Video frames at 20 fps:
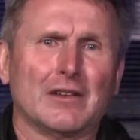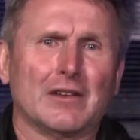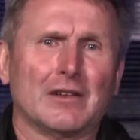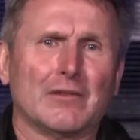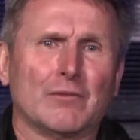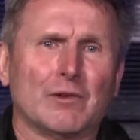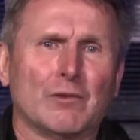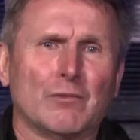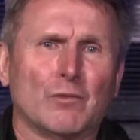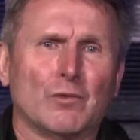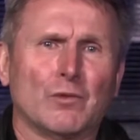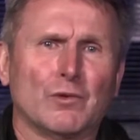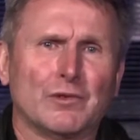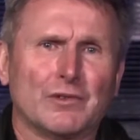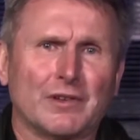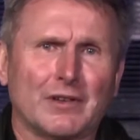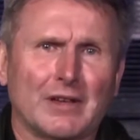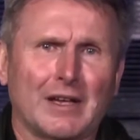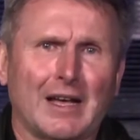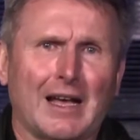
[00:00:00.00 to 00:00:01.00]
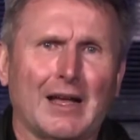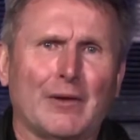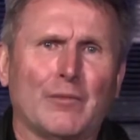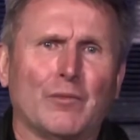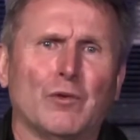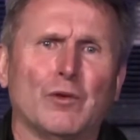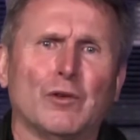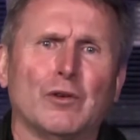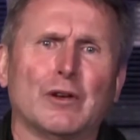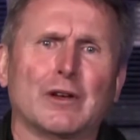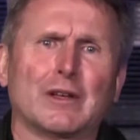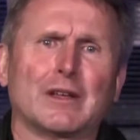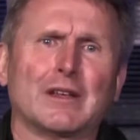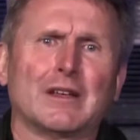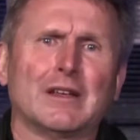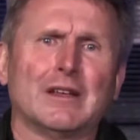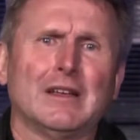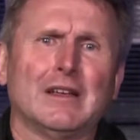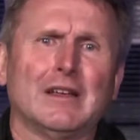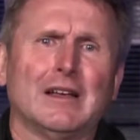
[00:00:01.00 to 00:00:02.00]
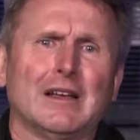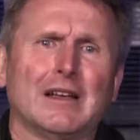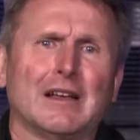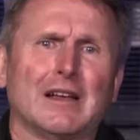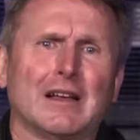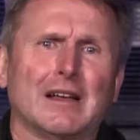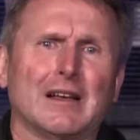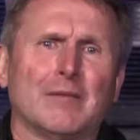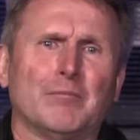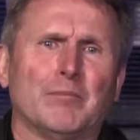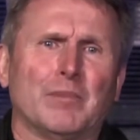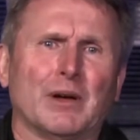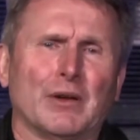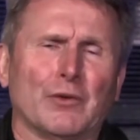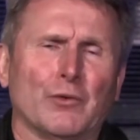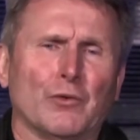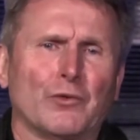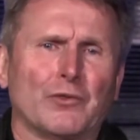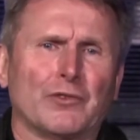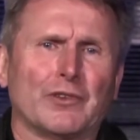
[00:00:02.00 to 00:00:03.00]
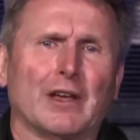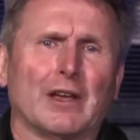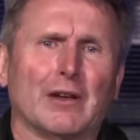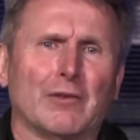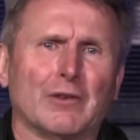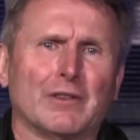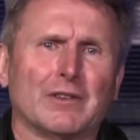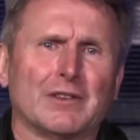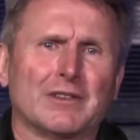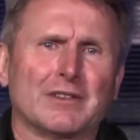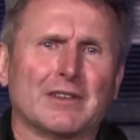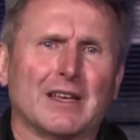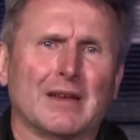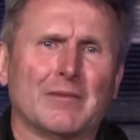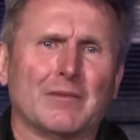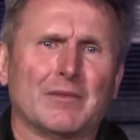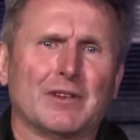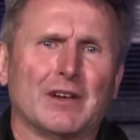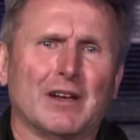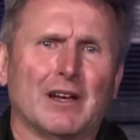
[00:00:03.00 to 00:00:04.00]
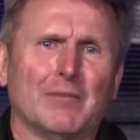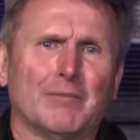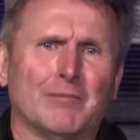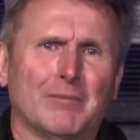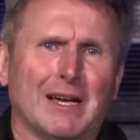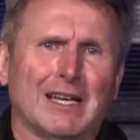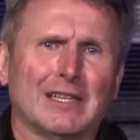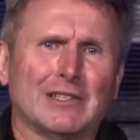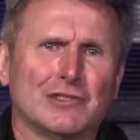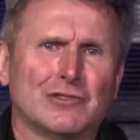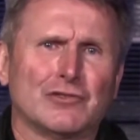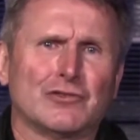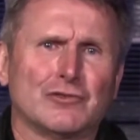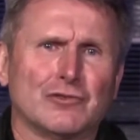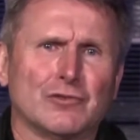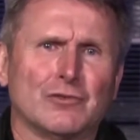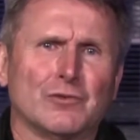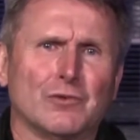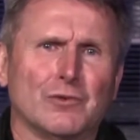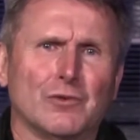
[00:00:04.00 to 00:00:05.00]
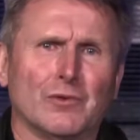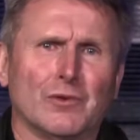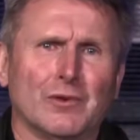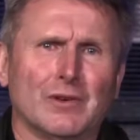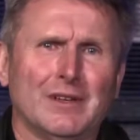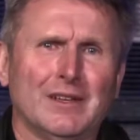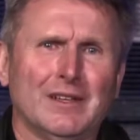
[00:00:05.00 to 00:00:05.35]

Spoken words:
rewards hard work, but also at the same time makes sure